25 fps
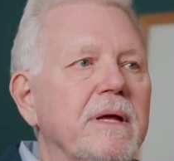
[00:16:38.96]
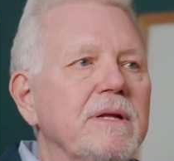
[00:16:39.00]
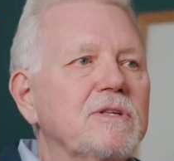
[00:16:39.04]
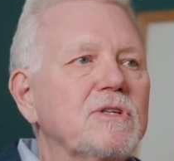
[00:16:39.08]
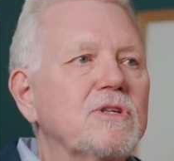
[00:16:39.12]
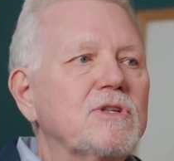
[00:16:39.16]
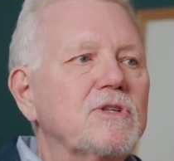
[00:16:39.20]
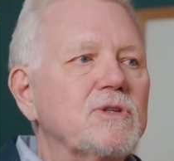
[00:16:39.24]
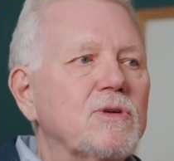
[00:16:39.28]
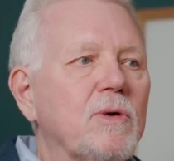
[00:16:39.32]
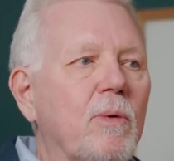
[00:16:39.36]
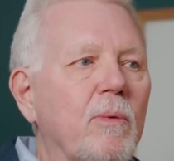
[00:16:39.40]
It's
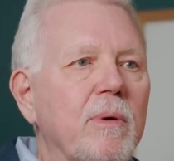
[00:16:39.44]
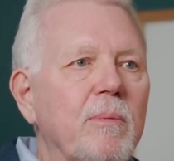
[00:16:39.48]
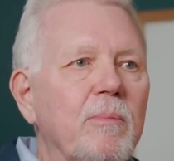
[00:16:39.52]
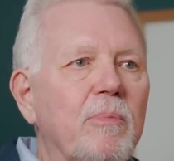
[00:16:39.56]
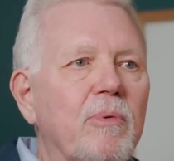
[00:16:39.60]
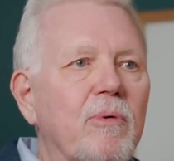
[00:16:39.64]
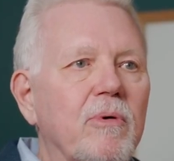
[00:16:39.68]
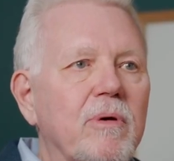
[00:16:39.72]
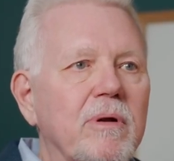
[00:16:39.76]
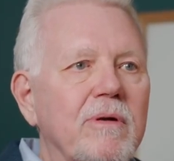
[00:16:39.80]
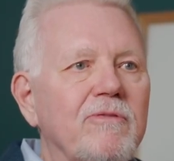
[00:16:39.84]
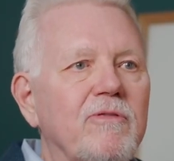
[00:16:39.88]
so
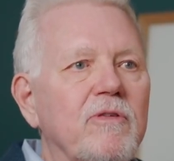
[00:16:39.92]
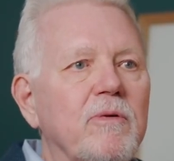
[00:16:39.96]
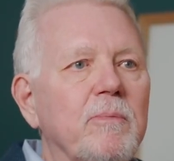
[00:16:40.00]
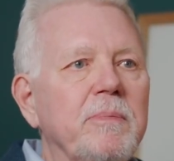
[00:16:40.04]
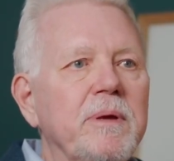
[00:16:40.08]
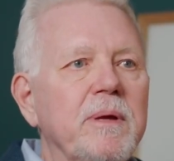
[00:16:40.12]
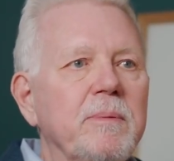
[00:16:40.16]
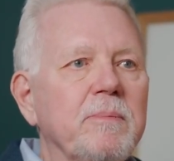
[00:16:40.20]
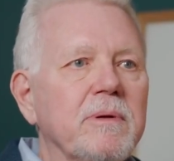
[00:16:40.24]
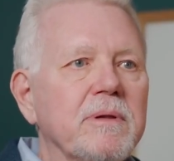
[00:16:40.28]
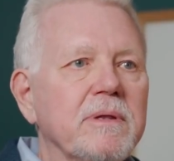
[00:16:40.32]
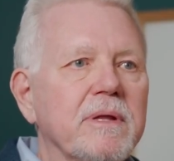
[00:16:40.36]
important for
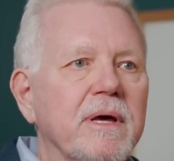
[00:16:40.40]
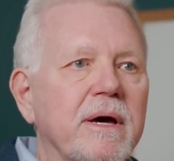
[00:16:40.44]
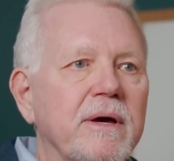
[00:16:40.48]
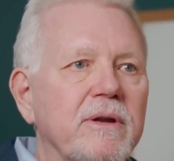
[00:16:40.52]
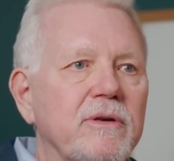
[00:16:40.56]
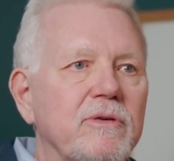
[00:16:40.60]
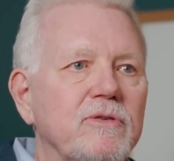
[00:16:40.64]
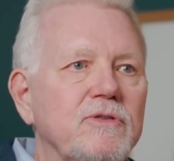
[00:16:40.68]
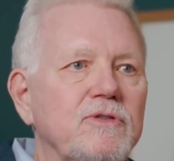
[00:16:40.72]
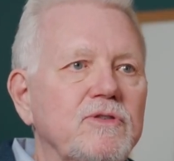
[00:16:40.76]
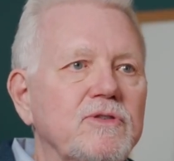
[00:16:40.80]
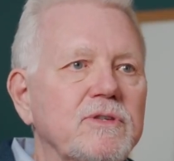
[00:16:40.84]
people to
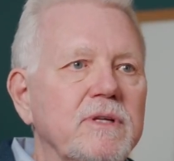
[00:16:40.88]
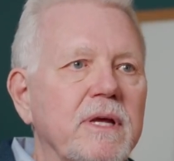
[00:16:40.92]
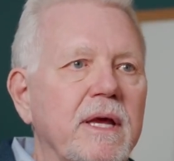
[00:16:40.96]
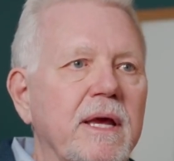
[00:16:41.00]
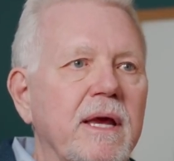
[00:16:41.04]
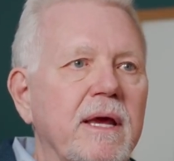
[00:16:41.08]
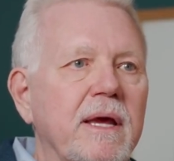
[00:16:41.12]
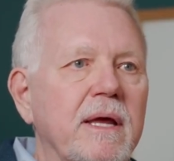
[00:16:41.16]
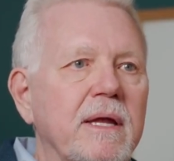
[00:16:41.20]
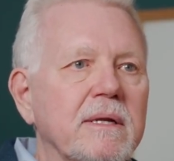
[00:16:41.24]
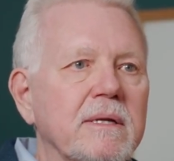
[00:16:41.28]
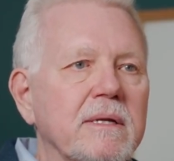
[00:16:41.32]

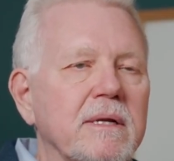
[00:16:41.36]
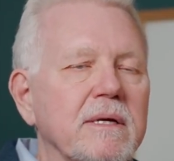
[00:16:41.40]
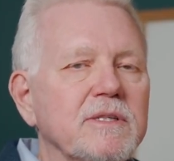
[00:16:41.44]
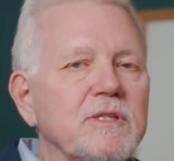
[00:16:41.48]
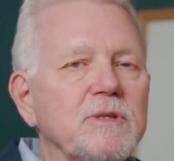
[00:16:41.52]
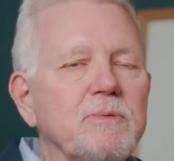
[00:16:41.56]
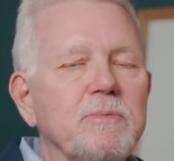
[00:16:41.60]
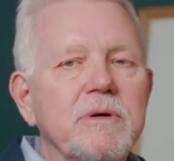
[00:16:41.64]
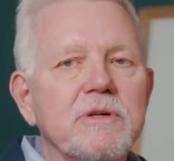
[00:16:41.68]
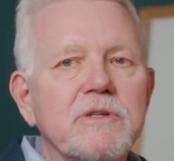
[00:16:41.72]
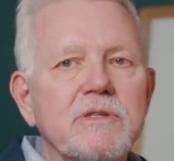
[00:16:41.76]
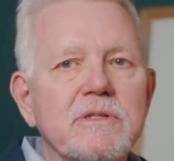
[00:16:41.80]
understand,
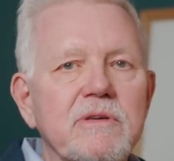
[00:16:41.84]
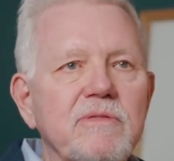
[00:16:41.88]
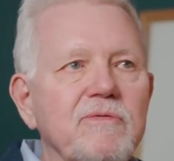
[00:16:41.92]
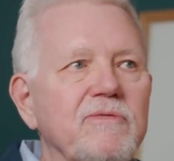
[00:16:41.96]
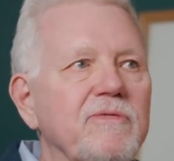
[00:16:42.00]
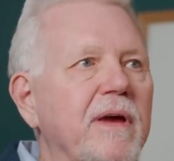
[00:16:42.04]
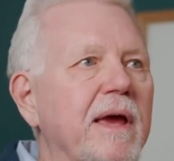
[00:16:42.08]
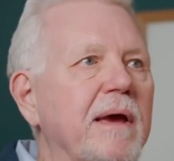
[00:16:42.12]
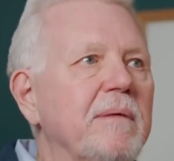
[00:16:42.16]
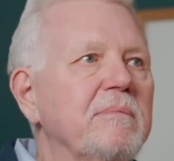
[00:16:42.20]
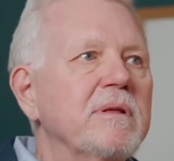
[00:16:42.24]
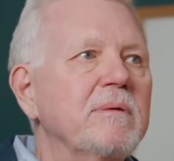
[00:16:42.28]
especially
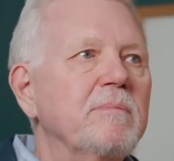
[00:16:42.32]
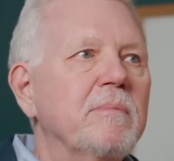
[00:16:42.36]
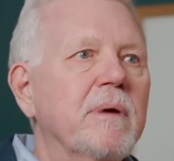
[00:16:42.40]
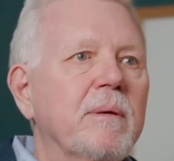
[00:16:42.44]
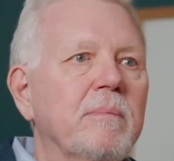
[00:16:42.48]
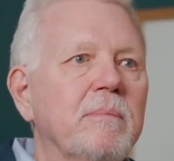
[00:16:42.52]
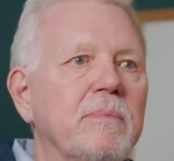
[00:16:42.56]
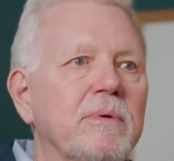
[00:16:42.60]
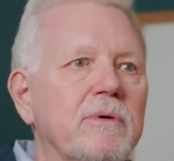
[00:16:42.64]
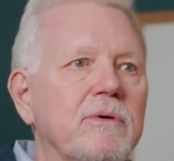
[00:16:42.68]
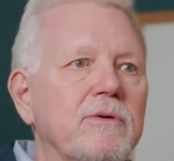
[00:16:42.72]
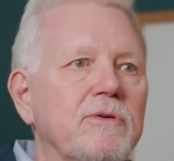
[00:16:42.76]
family
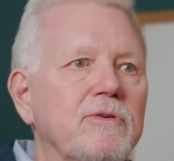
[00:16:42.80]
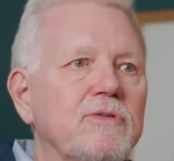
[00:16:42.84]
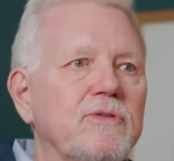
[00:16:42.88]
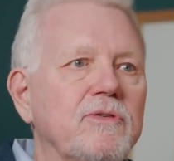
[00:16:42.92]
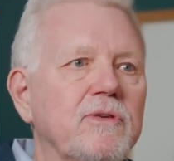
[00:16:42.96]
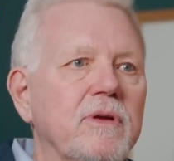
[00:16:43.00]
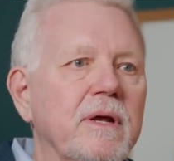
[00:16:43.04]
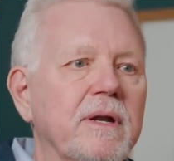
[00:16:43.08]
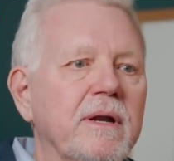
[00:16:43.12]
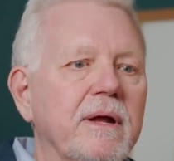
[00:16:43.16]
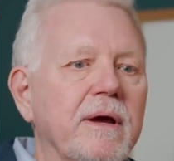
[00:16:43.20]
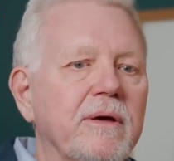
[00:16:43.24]

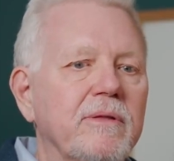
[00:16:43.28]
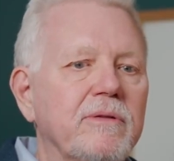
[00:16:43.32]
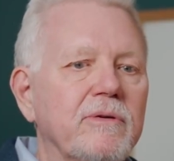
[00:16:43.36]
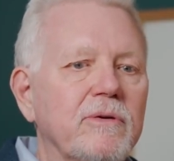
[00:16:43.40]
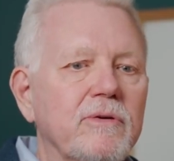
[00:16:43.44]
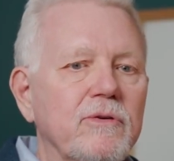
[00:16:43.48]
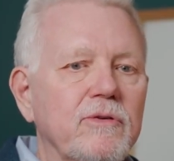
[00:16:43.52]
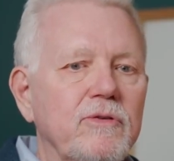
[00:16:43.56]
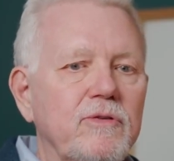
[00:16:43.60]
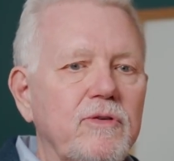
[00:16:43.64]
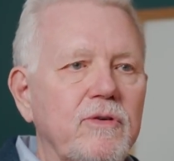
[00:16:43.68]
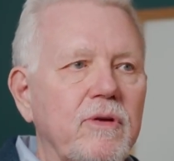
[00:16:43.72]
members and
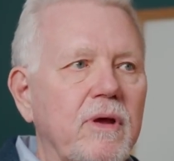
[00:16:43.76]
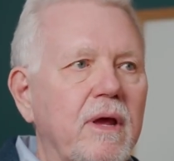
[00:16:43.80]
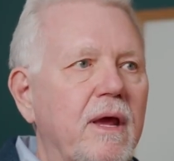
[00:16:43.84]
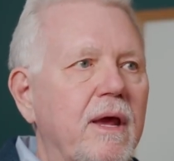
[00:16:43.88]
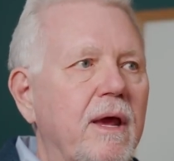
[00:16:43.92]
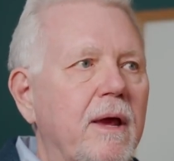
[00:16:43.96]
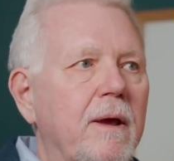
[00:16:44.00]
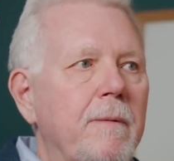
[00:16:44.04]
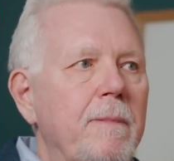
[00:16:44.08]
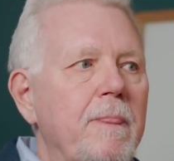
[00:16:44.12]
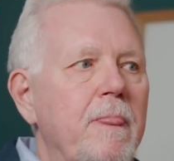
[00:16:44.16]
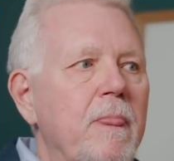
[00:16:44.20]
others
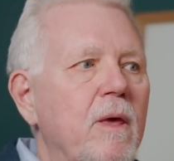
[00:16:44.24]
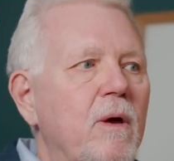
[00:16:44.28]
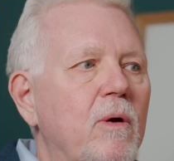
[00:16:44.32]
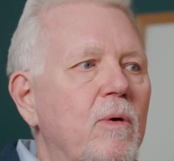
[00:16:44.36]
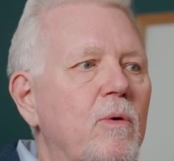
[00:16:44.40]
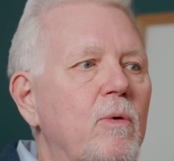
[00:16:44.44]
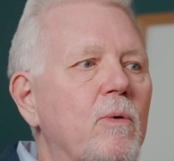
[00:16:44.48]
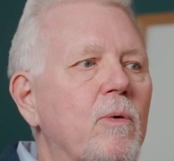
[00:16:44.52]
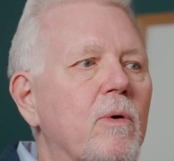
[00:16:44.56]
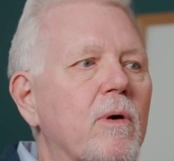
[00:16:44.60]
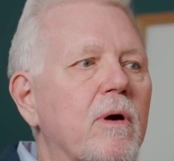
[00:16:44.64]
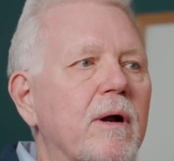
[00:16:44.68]

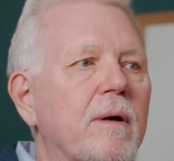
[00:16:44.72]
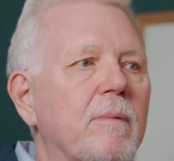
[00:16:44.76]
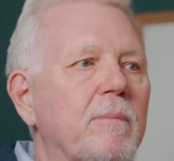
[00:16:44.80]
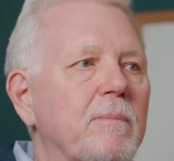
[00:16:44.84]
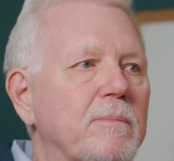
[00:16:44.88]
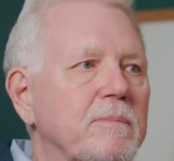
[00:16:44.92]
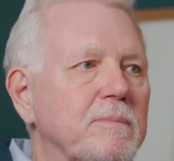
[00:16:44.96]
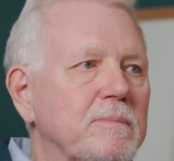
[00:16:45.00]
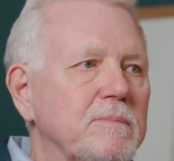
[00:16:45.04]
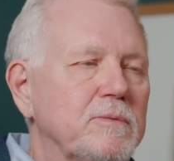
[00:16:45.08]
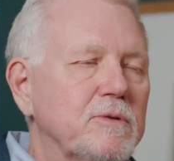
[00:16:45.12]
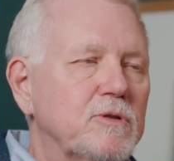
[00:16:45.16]
who are
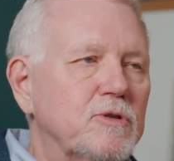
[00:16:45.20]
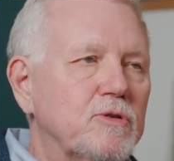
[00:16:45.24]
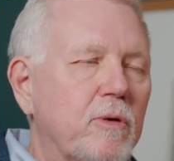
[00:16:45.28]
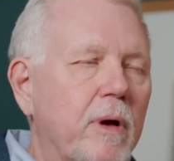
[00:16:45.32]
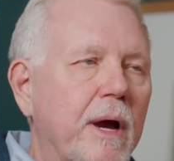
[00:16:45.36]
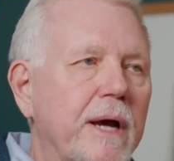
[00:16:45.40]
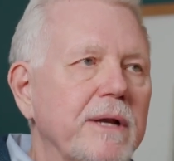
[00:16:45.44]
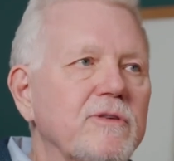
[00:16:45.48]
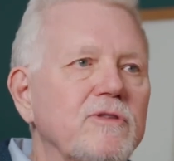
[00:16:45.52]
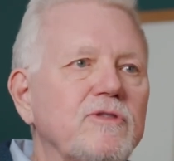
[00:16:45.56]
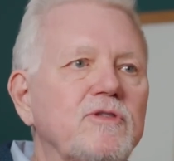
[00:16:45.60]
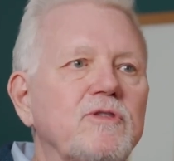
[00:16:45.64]

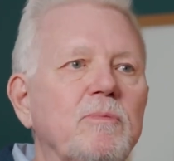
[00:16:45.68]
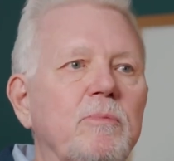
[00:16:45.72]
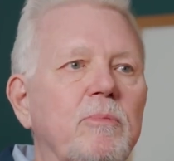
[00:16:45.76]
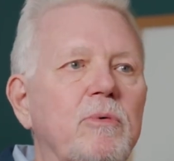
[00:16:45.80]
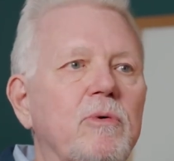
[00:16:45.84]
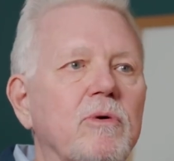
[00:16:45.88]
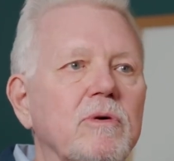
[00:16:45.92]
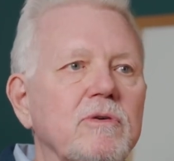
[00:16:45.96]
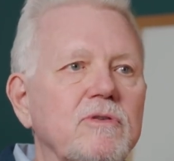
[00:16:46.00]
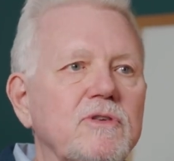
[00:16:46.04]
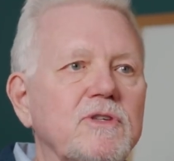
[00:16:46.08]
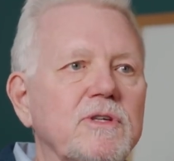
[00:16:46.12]
trying to
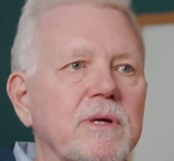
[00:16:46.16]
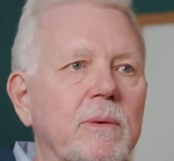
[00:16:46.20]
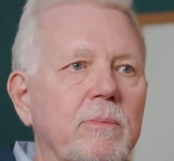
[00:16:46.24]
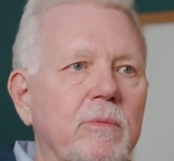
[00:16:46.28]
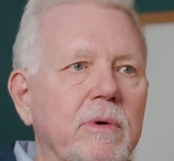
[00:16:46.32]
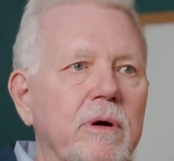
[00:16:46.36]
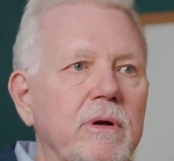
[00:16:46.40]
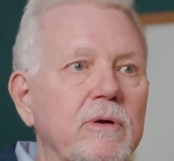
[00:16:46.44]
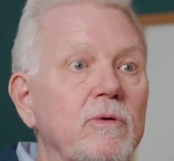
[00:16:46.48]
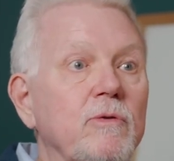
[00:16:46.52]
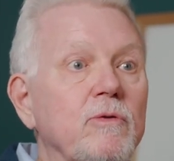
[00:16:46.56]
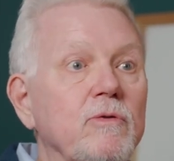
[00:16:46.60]
support
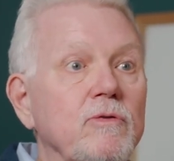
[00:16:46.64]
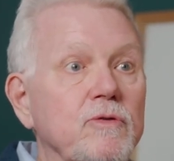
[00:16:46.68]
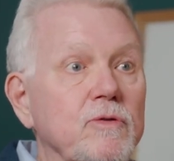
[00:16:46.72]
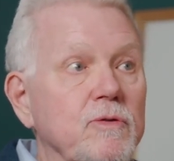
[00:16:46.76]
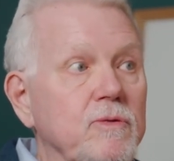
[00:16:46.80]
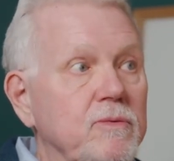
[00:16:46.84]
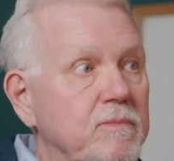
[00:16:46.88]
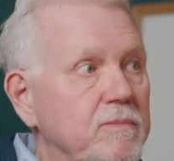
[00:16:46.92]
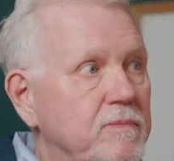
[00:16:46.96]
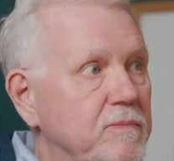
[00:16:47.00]
someone who's